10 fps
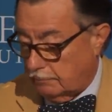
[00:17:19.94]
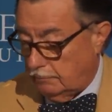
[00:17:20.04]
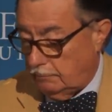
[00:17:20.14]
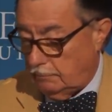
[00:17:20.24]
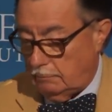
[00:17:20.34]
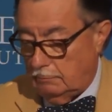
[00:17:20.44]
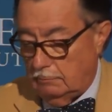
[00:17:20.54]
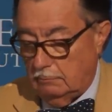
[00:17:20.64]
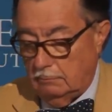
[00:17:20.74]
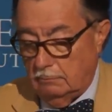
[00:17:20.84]

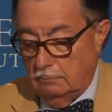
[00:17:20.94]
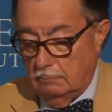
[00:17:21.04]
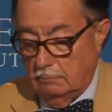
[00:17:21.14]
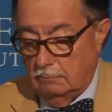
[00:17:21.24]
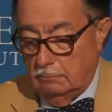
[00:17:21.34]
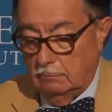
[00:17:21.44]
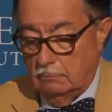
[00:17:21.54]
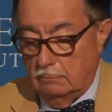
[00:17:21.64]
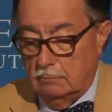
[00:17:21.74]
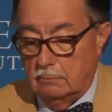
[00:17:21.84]

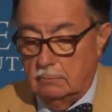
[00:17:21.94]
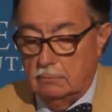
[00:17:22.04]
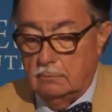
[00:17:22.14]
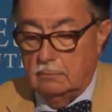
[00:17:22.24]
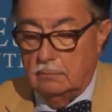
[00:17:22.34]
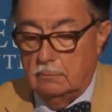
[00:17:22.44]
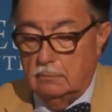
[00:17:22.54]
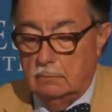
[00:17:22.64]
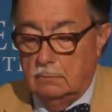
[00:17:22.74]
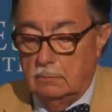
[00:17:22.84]

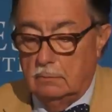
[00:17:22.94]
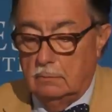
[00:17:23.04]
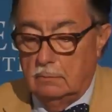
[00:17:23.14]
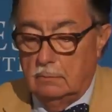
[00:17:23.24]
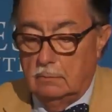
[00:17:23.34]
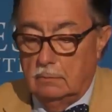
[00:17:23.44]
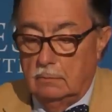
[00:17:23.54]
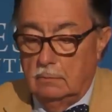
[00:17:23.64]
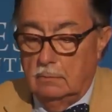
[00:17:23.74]
(no one is talking)